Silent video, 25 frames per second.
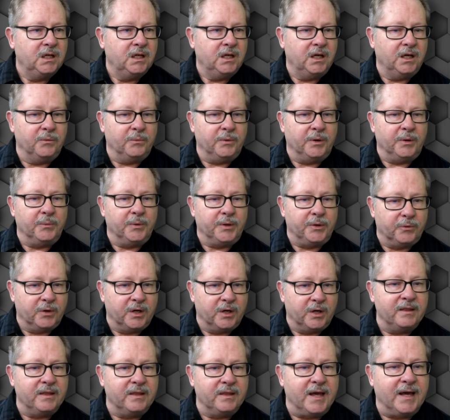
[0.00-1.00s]
And when we
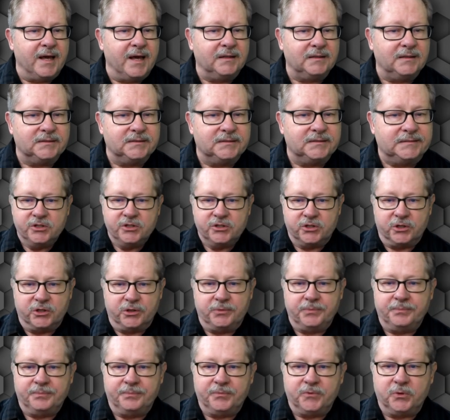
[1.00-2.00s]
run that,
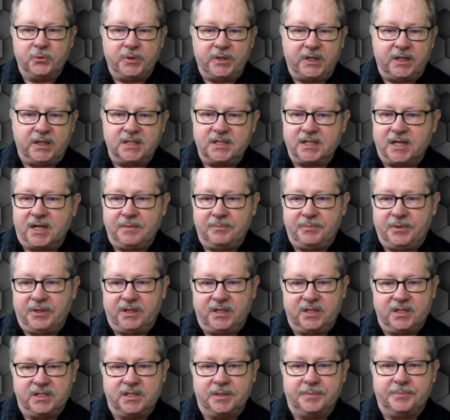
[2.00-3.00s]
so we can type
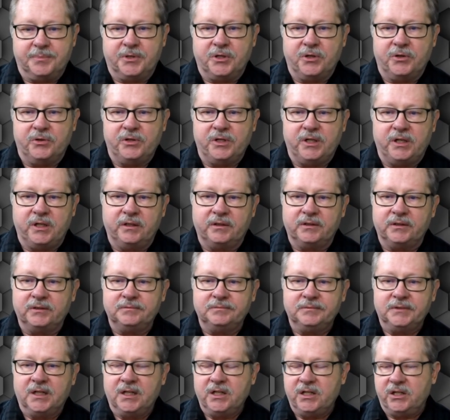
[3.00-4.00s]
in the zip code
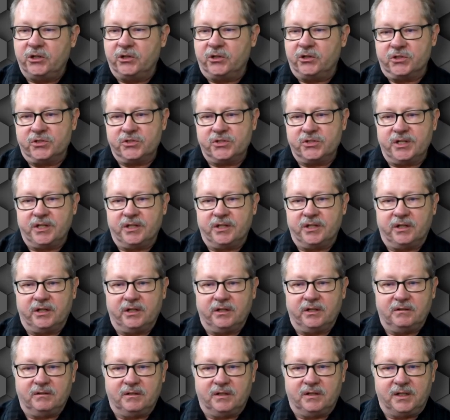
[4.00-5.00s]
here, you can see that
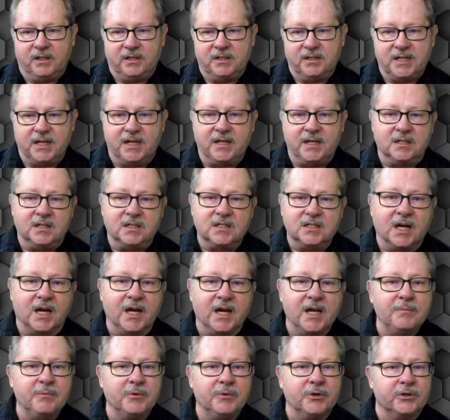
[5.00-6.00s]
it, the date and
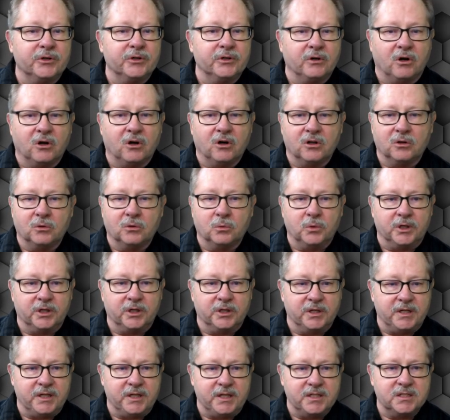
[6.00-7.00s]
time are all
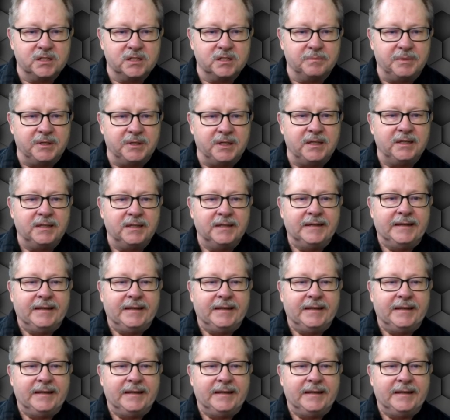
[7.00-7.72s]
where it needs to be.